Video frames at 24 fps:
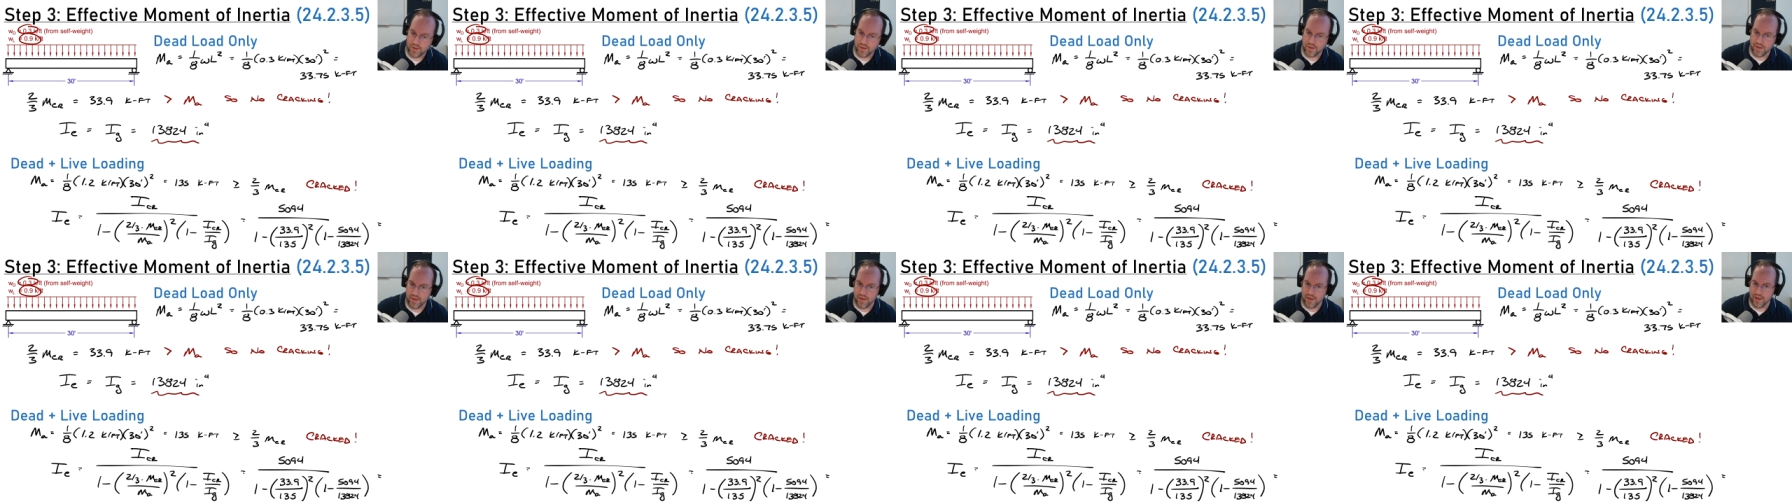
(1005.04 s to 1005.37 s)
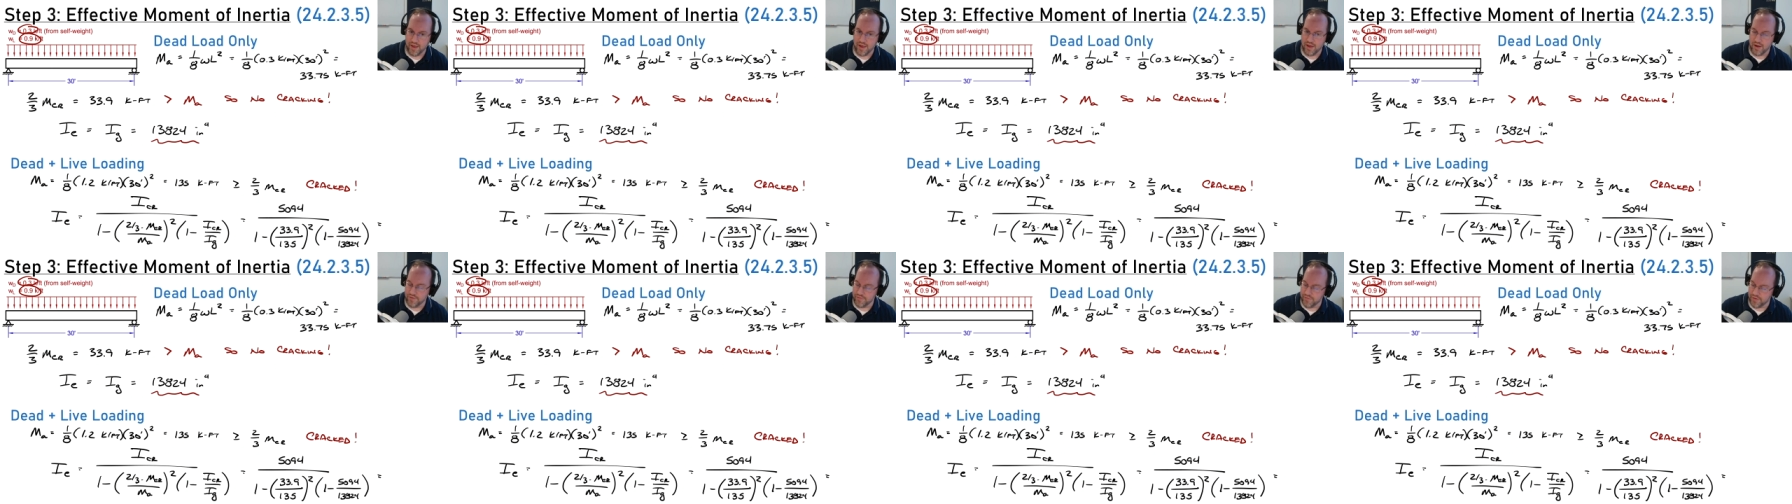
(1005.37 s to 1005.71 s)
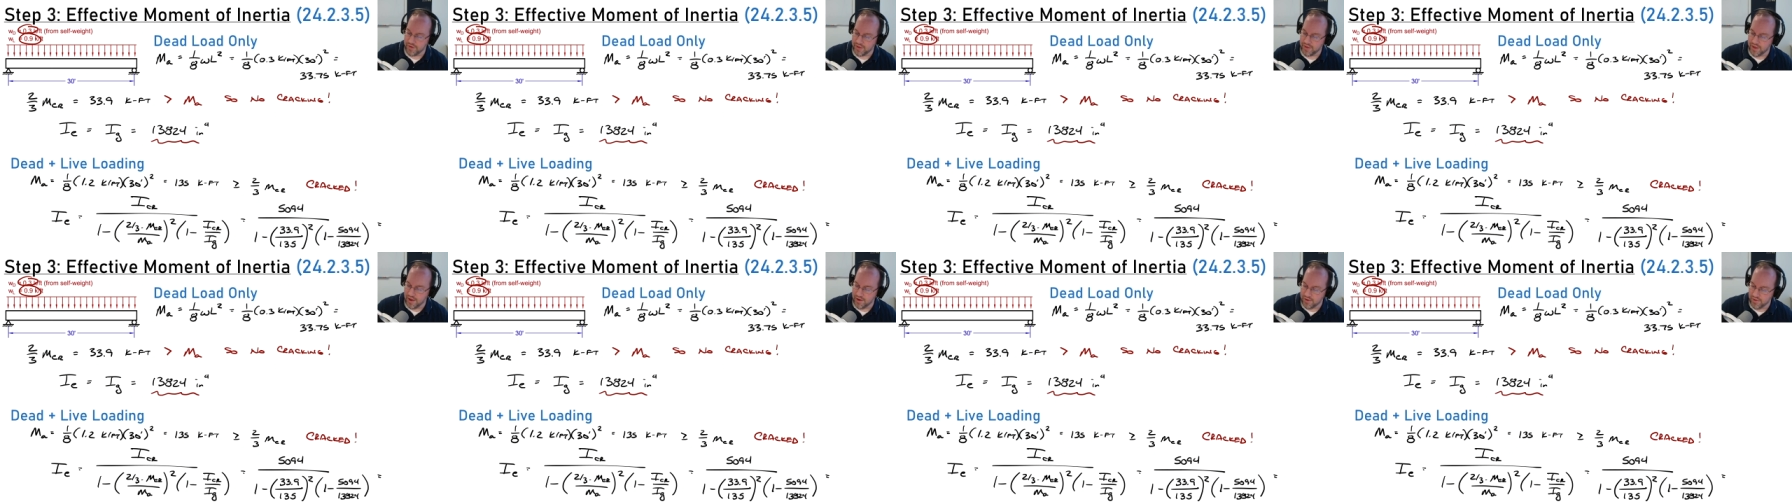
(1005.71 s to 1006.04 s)
And if I
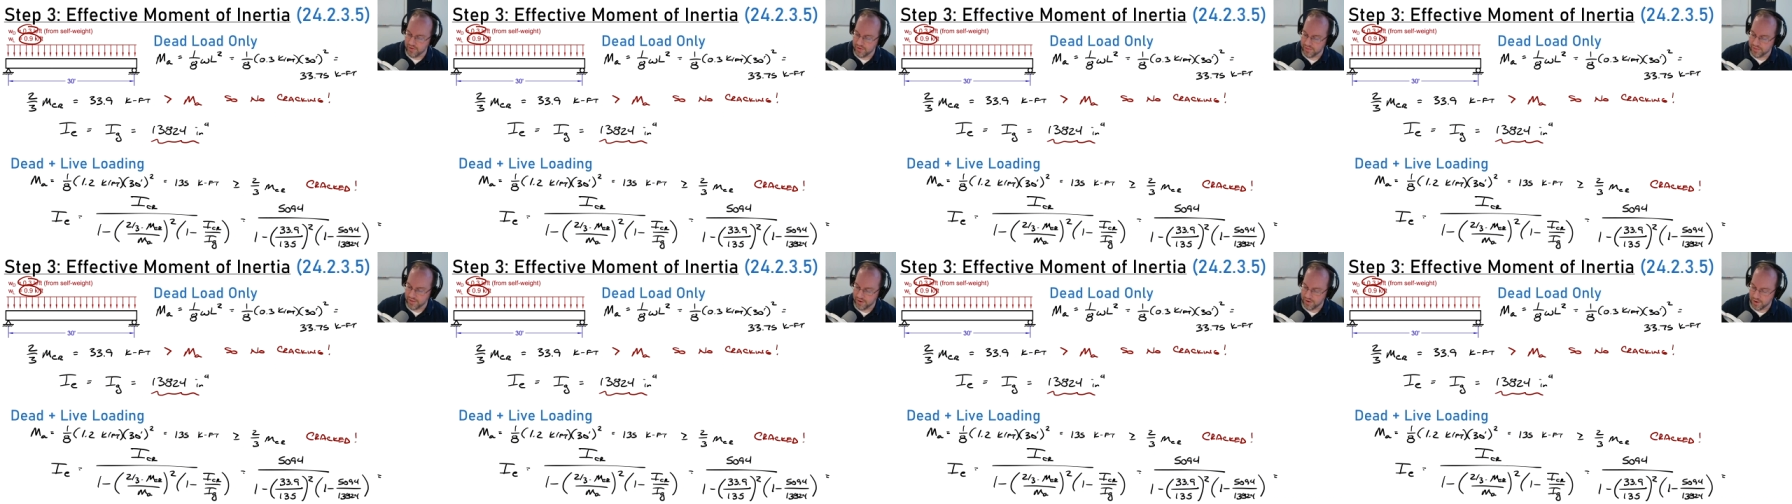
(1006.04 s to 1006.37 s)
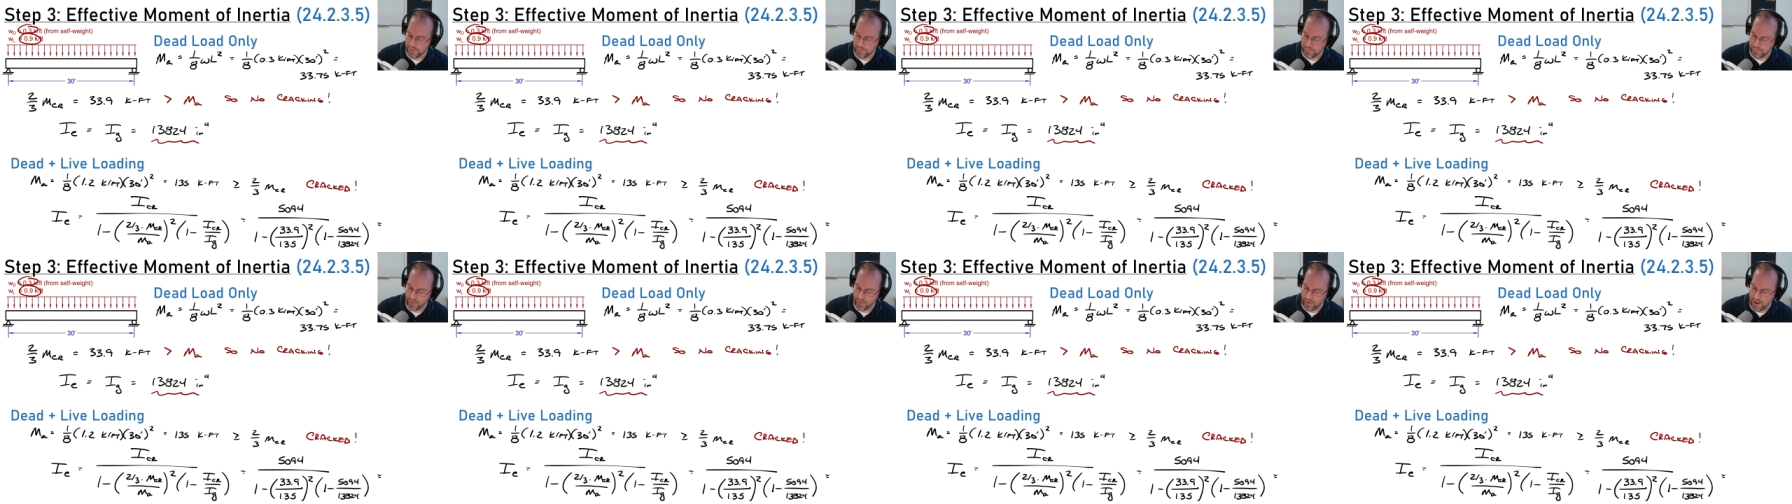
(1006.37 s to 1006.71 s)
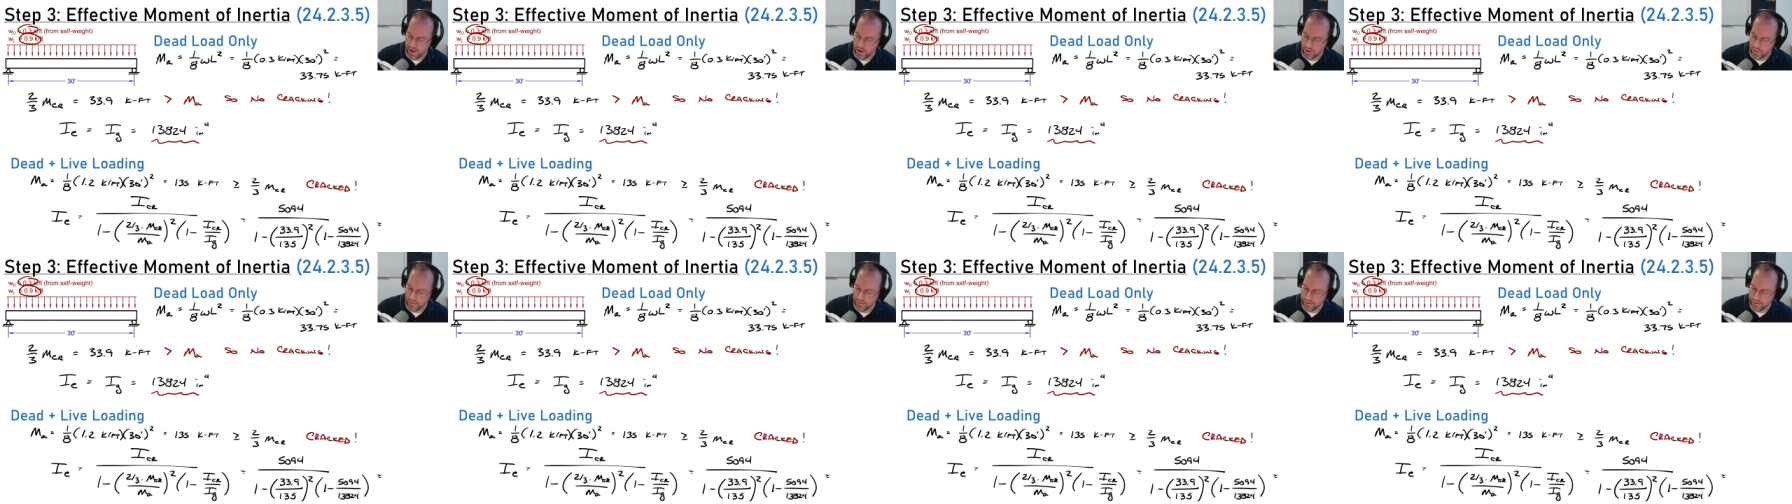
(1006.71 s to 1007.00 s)
calculate that number out,